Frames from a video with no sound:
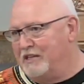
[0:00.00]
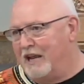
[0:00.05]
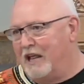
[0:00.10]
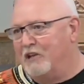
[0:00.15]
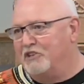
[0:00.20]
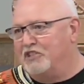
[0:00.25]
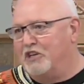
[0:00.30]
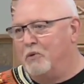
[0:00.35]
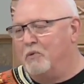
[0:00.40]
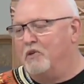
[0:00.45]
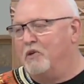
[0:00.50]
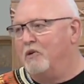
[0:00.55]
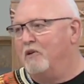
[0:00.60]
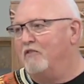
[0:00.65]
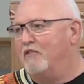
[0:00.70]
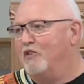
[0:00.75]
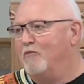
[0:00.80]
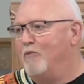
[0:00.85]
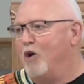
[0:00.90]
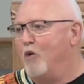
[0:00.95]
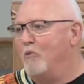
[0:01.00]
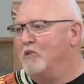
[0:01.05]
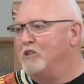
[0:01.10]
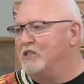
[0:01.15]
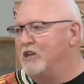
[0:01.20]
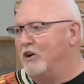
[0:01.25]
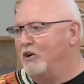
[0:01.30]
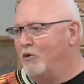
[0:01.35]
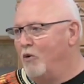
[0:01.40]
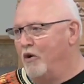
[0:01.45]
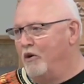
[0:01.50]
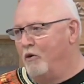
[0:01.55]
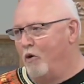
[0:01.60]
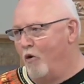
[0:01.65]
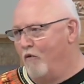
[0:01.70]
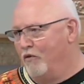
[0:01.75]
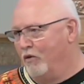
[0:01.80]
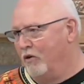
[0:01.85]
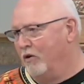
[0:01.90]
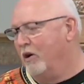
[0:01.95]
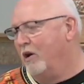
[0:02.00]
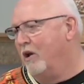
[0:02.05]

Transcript: I'll share with you in a few moments that are going on